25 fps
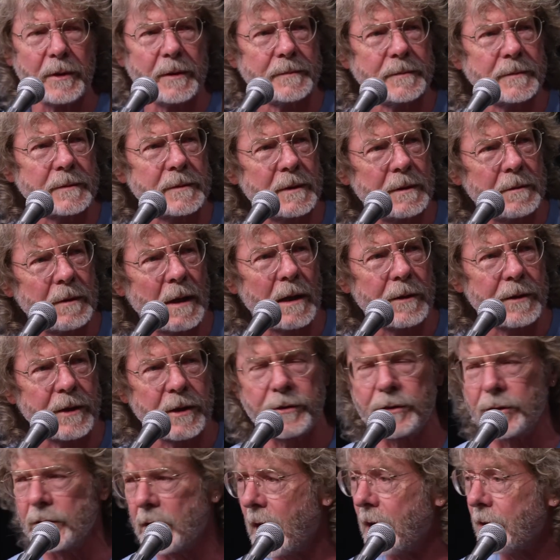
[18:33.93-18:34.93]
and I'll
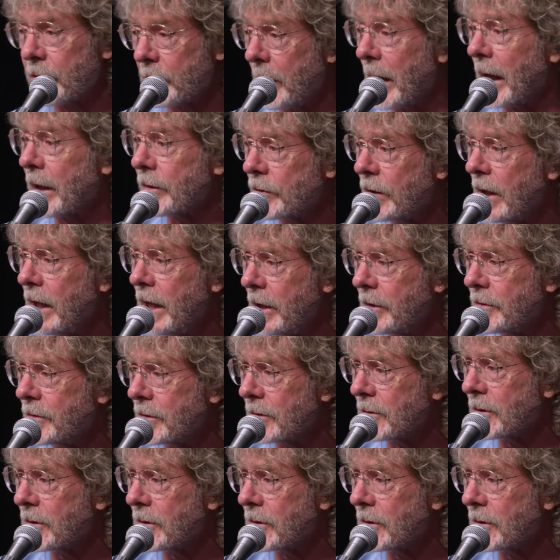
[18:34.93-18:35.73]
get you guys backstage.